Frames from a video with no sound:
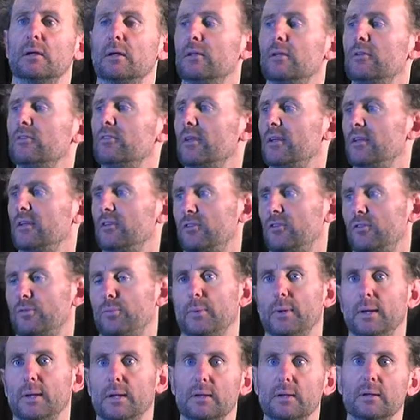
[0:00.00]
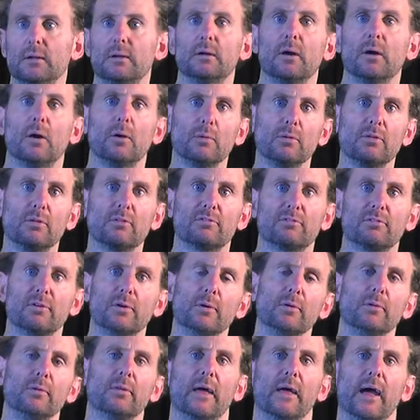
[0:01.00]
Since we go
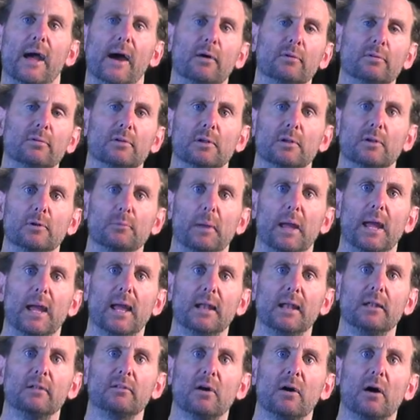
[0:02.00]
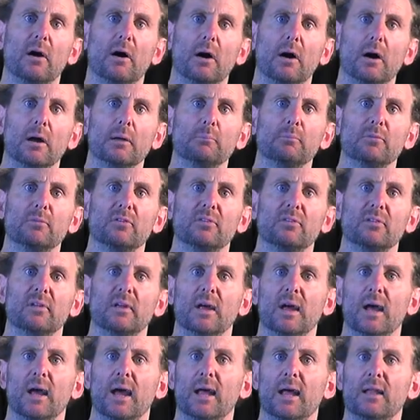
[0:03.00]
through the outer loop n times
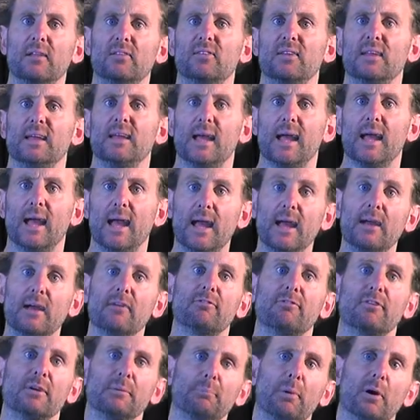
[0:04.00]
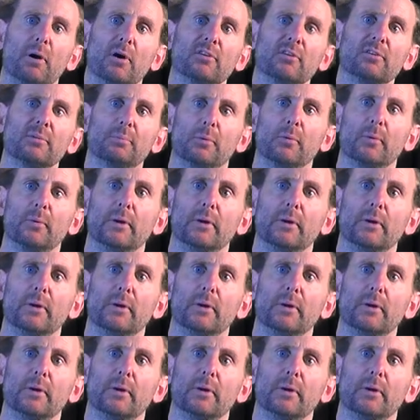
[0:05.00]
and see every possible